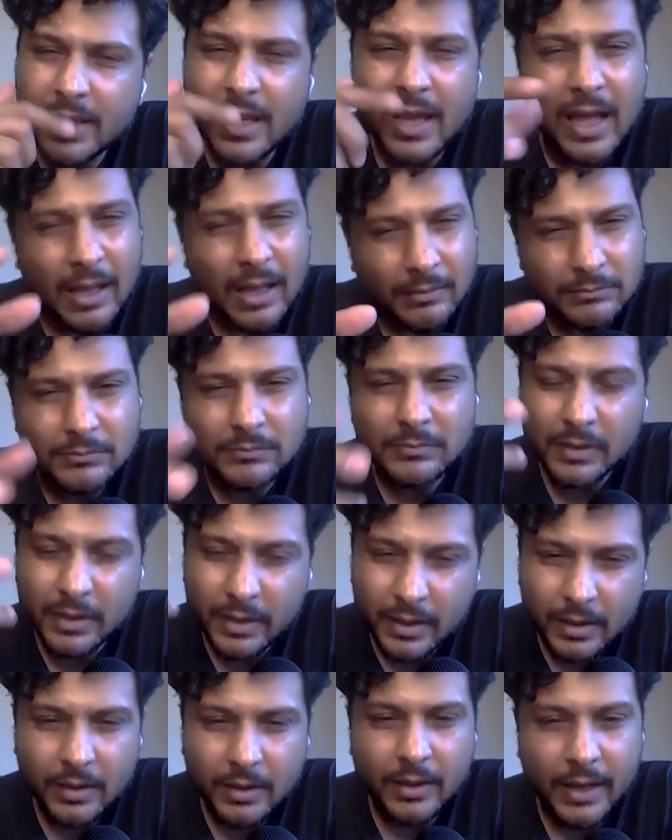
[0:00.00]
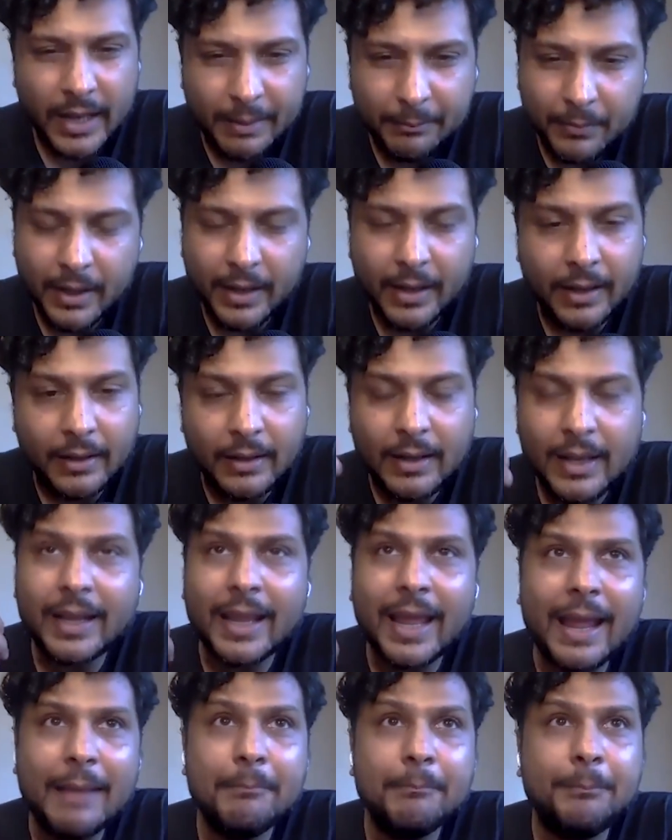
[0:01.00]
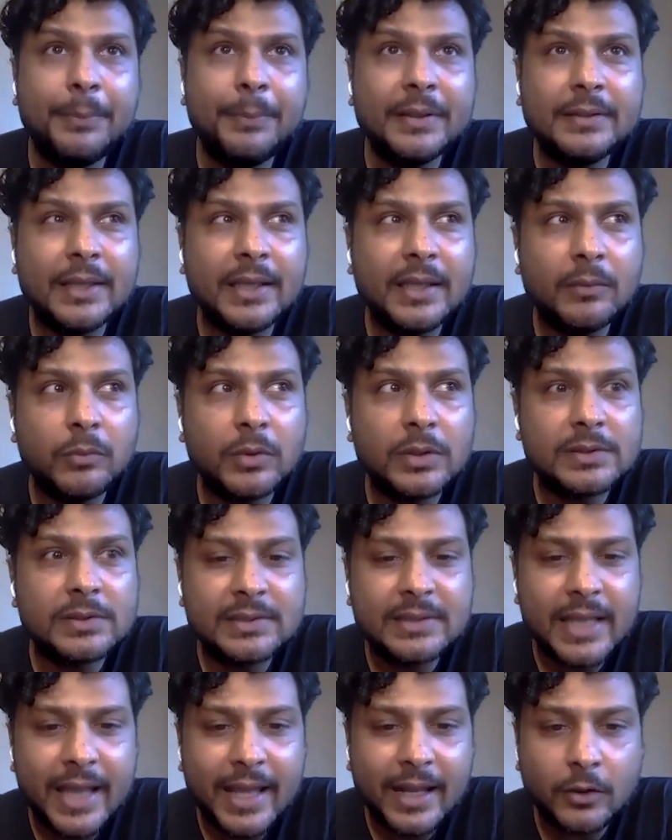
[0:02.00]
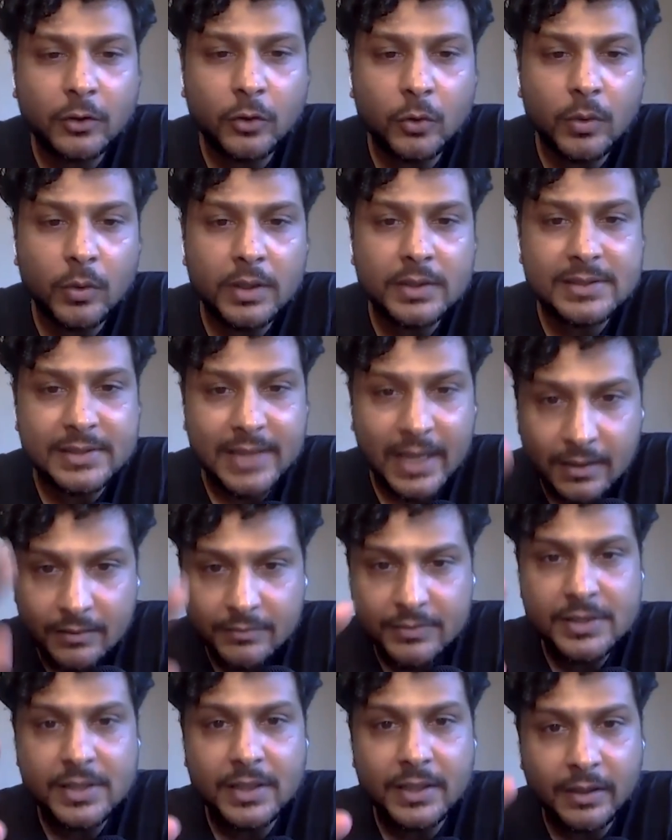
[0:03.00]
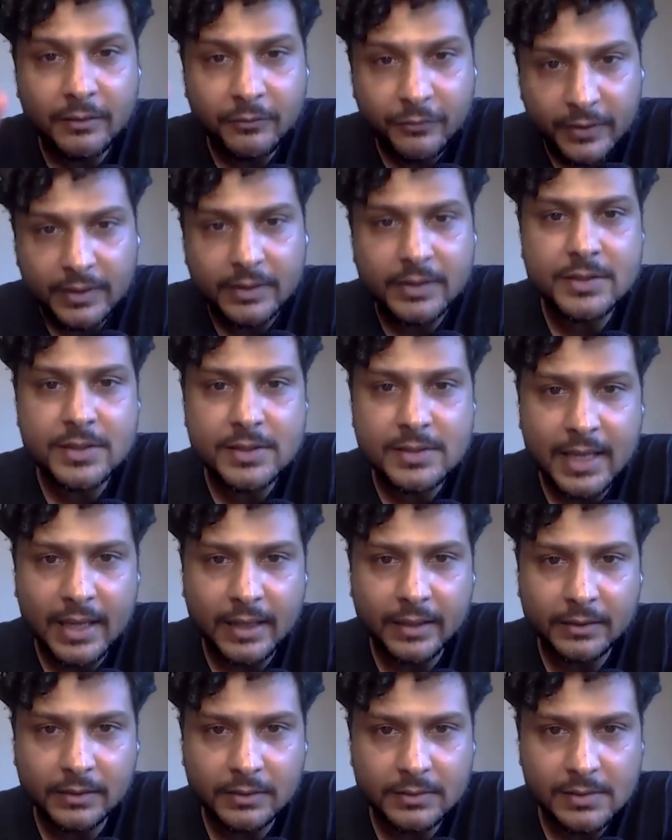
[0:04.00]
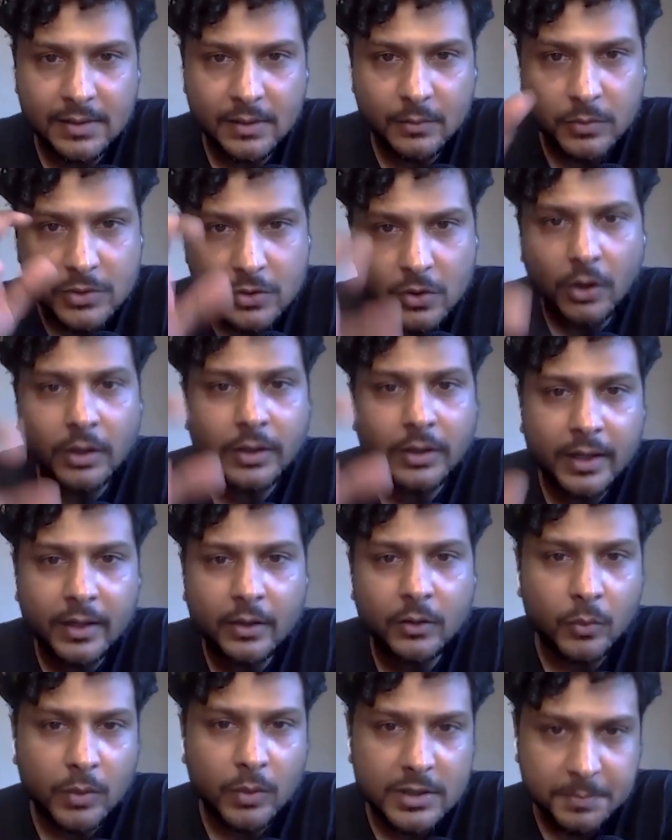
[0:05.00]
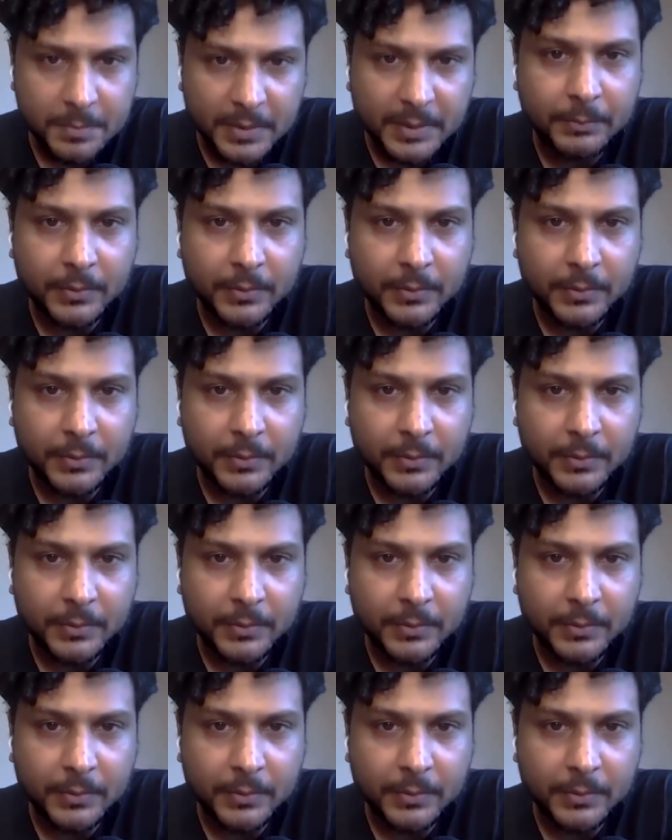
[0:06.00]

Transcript: Yeah, little um, uh, like empathy was there towards television and fictitious characters. It was not there towards